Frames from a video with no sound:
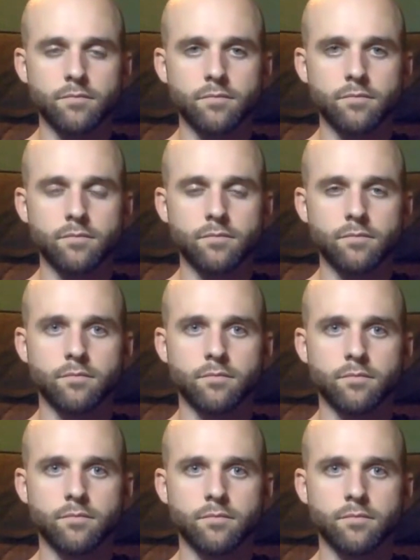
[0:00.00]

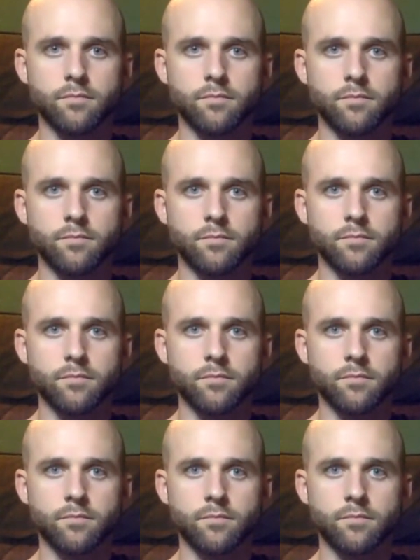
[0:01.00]

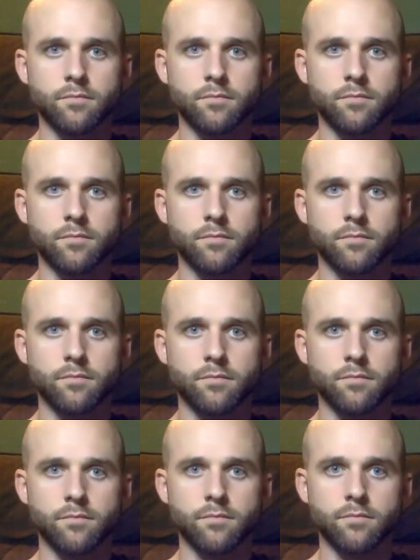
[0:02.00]

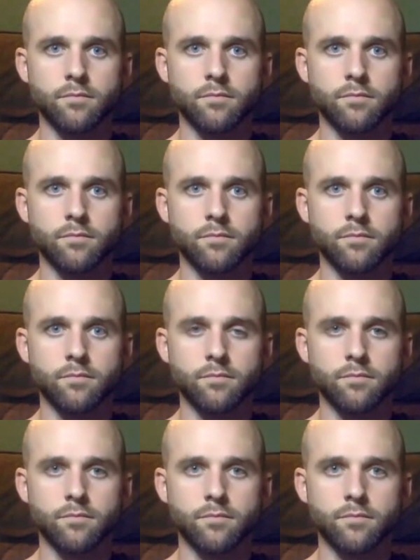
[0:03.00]

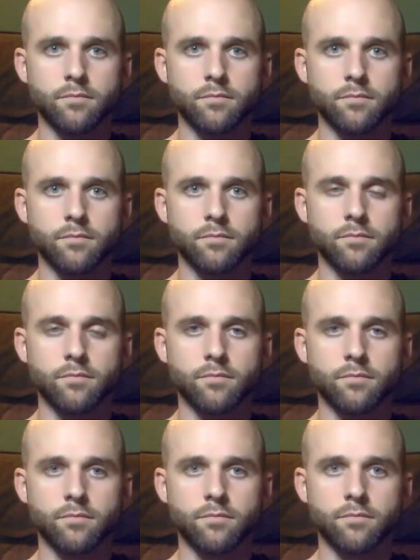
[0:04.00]

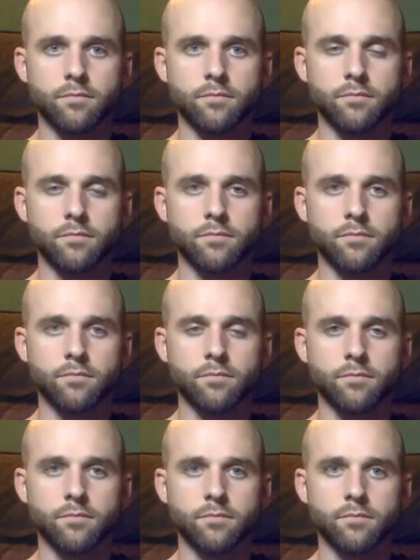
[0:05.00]

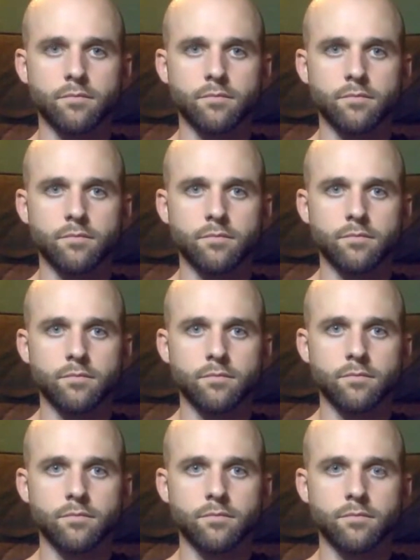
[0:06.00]

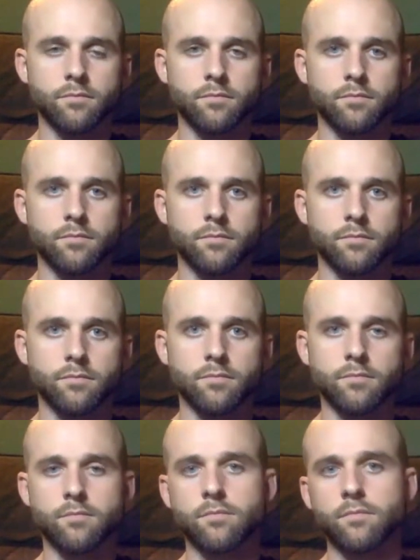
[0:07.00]
This person isn't speaking.